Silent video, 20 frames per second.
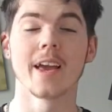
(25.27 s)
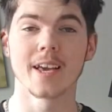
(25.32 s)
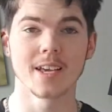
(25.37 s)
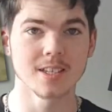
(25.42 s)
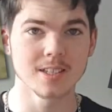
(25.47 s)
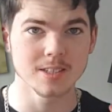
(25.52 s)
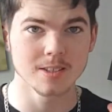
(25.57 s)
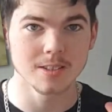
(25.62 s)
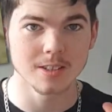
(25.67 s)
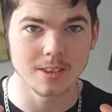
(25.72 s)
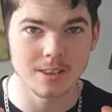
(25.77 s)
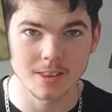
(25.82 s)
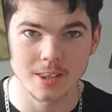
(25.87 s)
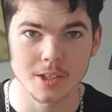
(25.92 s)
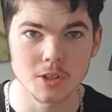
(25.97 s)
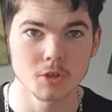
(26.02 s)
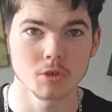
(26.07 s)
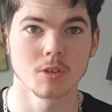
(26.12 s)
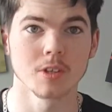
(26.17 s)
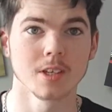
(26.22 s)
It's
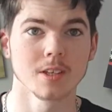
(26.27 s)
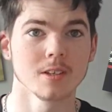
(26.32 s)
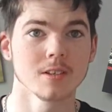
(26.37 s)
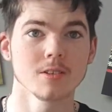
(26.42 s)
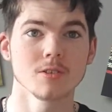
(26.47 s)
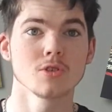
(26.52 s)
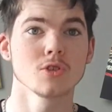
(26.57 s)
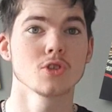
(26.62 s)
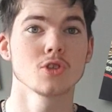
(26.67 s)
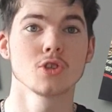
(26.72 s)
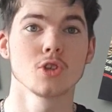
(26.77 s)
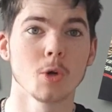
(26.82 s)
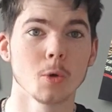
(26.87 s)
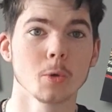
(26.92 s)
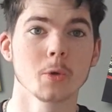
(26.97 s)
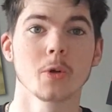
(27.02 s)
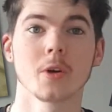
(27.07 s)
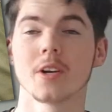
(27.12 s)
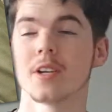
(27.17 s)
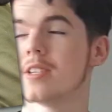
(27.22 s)
literally so
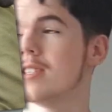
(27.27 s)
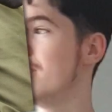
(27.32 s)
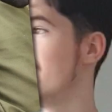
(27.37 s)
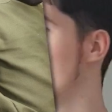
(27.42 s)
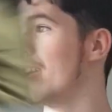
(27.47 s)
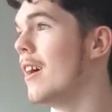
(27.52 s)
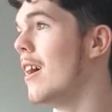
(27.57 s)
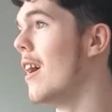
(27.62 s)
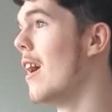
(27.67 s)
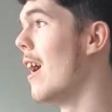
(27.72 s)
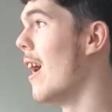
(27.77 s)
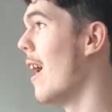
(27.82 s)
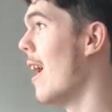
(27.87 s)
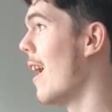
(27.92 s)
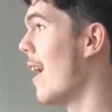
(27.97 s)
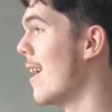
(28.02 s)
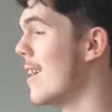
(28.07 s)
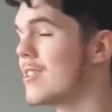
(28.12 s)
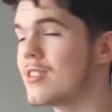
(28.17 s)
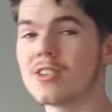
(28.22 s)
crazy.
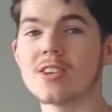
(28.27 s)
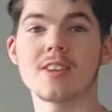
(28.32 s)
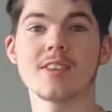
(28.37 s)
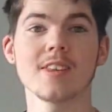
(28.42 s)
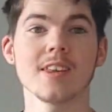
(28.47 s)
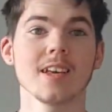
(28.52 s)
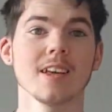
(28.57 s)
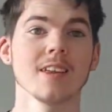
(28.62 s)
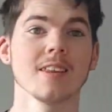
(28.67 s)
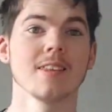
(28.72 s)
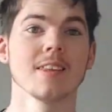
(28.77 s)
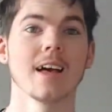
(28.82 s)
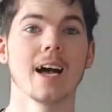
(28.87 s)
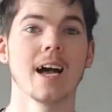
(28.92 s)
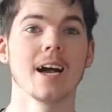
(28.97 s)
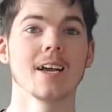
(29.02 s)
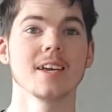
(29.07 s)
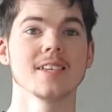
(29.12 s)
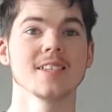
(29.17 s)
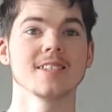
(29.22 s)
And to think that
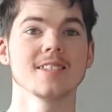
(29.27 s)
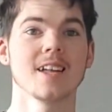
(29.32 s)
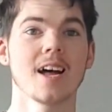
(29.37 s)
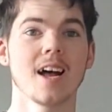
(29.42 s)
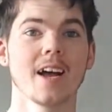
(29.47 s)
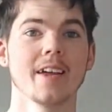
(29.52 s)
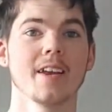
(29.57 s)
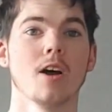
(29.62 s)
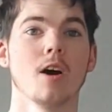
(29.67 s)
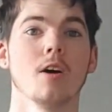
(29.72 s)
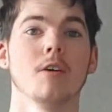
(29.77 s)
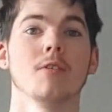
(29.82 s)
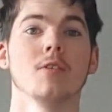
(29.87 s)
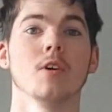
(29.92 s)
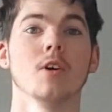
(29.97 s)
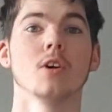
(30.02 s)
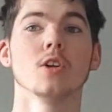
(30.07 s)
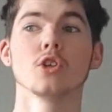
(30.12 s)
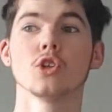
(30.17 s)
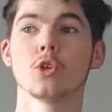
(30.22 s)
I started off
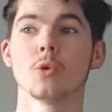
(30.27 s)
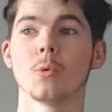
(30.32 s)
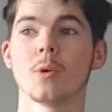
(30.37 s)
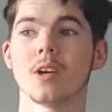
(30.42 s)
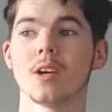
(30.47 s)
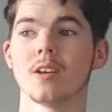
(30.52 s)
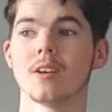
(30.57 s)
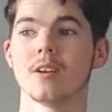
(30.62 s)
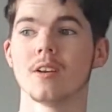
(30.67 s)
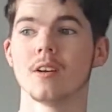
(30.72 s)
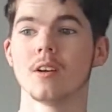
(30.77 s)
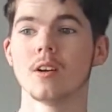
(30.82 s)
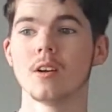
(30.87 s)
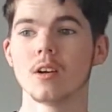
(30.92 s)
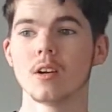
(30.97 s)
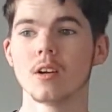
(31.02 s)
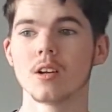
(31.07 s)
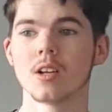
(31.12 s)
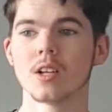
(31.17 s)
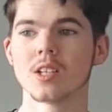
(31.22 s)
doing
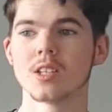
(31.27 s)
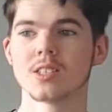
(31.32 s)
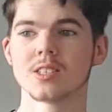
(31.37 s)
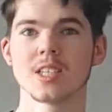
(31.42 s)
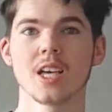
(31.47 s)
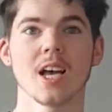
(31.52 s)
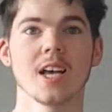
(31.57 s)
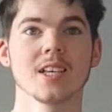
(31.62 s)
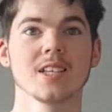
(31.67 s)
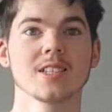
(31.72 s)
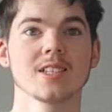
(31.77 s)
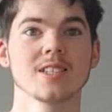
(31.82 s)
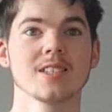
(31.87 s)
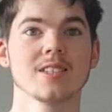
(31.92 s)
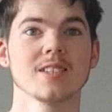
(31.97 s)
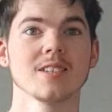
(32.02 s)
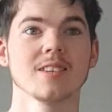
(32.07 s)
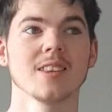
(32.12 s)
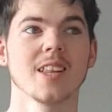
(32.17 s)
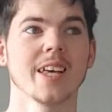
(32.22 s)

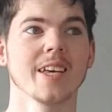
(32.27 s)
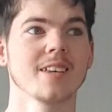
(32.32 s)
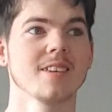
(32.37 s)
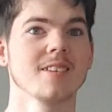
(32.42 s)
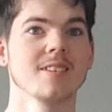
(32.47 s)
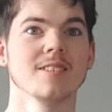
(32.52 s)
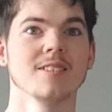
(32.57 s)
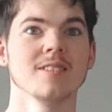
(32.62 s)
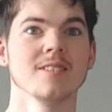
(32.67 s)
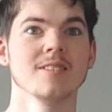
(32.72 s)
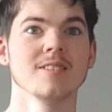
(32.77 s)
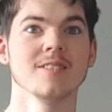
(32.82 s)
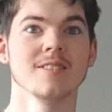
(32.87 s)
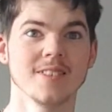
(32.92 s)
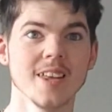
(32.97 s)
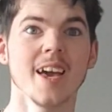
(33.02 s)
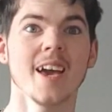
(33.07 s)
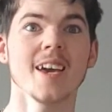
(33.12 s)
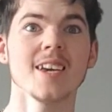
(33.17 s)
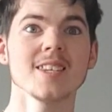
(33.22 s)
tasks like
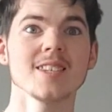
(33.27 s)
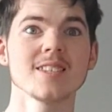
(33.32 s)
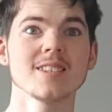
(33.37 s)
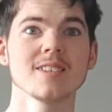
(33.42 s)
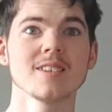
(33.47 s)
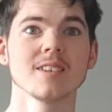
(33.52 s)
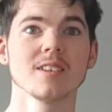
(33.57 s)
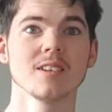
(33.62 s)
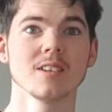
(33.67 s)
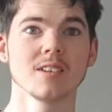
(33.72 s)
this.